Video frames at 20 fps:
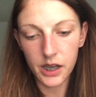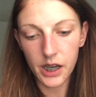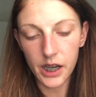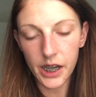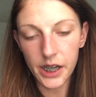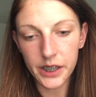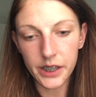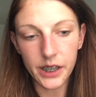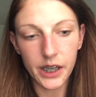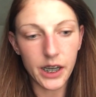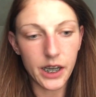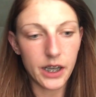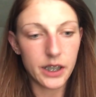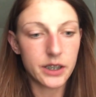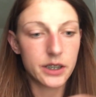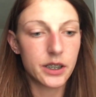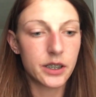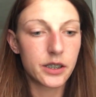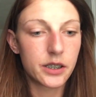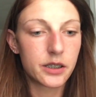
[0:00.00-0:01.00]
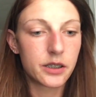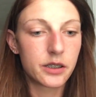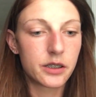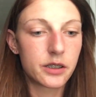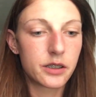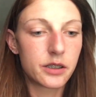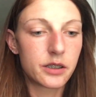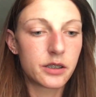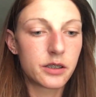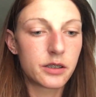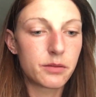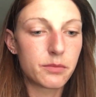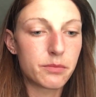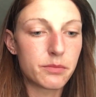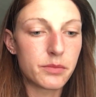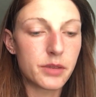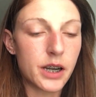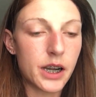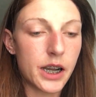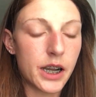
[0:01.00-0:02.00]
I got
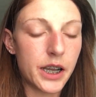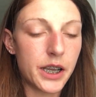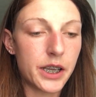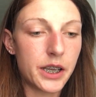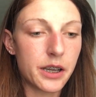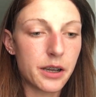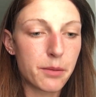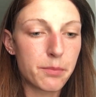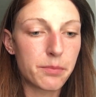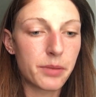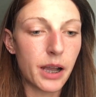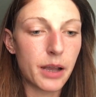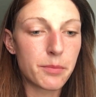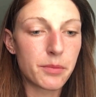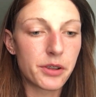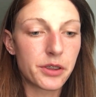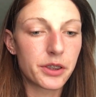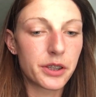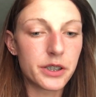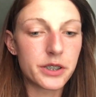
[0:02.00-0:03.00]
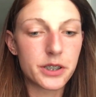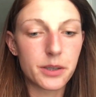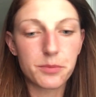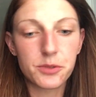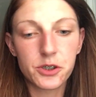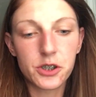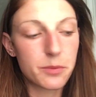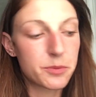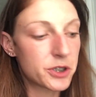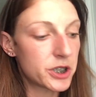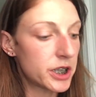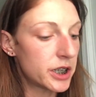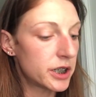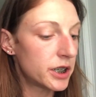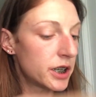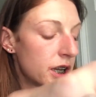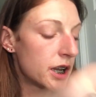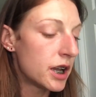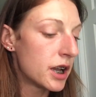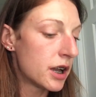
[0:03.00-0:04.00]
my bi-monthly
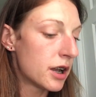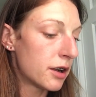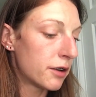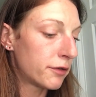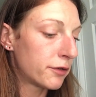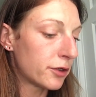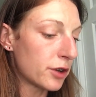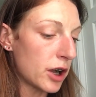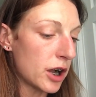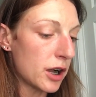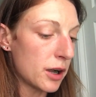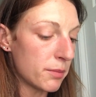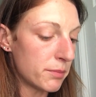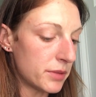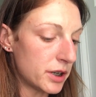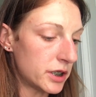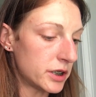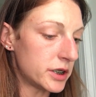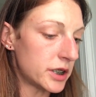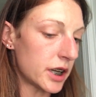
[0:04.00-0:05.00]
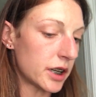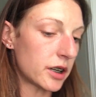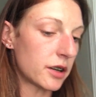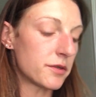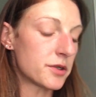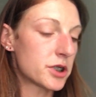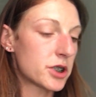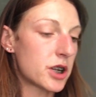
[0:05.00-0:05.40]
subscription from Deck of